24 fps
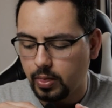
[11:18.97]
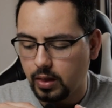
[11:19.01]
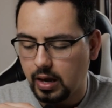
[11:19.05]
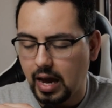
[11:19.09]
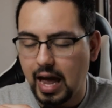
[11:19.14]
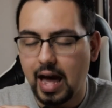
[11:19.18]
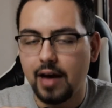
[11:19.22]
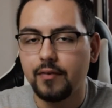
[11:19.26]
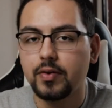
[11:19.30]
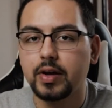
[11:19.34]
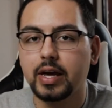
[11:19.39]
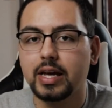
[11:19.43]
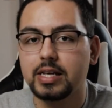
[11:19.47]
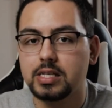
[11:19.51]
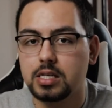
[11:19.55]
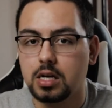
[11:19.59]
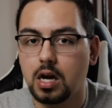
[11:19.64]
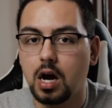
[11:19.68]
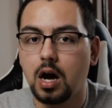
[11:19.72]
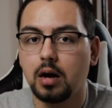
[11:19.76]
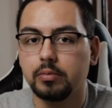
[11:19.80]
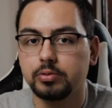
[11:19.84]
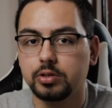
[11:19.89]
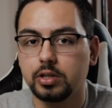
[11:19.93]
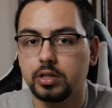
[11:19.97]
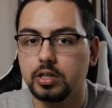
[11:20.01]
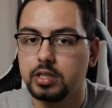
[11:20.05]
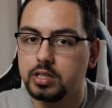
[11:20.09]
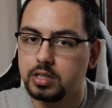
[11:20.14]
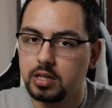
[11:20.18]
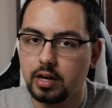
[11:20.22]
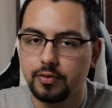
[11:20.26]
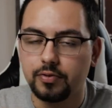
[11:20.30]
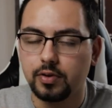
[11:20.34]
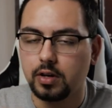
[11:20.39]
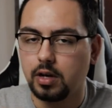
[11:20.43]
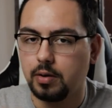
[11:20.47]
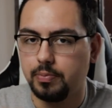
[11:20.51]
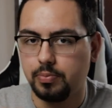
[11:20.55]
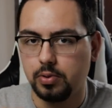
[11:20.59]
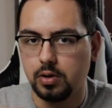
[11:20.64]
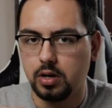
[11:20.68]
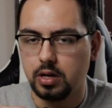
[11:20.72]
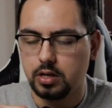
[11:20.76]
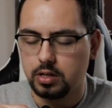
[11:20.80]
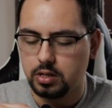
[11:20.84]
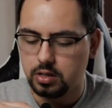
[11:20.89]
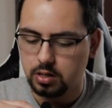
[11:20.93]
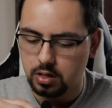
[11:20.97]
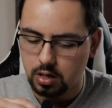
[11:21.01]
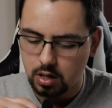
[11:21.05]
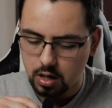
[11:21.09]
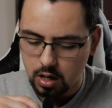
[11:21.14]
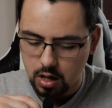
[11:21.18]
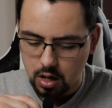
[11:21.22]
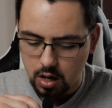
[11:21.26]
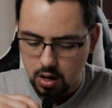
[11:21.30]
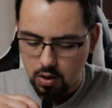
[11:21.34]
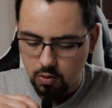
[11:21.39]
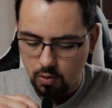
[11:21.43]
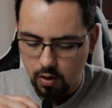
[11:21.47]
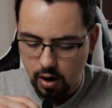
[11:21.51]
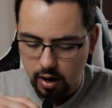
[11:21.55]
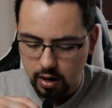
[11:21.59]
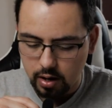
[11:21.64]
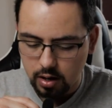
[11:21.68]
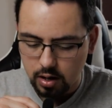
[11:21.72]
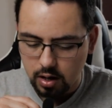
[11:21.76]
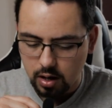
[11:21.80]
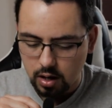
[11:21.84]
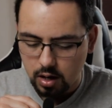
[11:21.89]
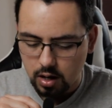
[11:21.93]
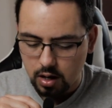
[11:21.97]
having it as an option is definitely a plus, right?